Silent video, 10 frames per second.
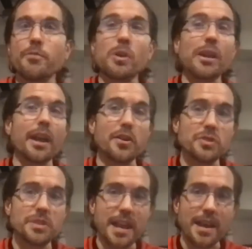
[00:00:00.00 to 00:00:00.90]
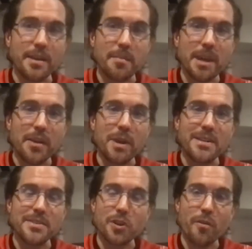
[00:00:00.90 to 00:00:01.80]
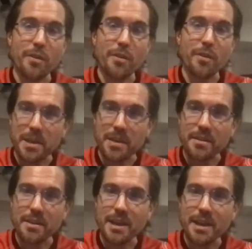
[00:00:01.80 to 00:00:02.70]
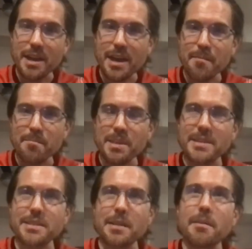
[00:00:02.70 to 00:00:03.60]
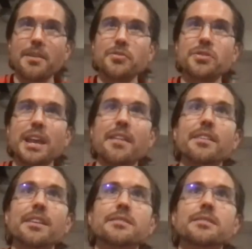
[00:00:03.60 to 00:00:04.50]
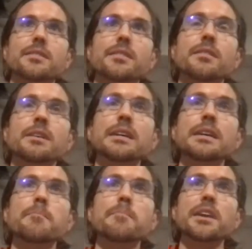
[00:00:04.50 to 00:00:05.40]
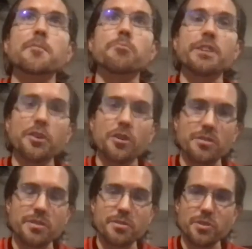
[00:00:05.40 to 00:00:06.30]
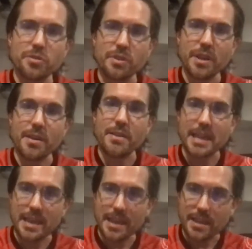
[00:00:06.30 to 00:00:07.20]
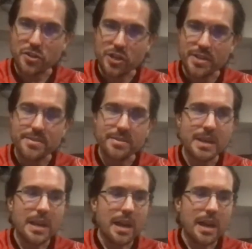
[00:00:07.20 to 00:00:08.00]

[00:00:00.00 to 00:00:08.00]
what I understand, in many ways, it already had been, because I understand that it's being a precursor to the EEGs, right,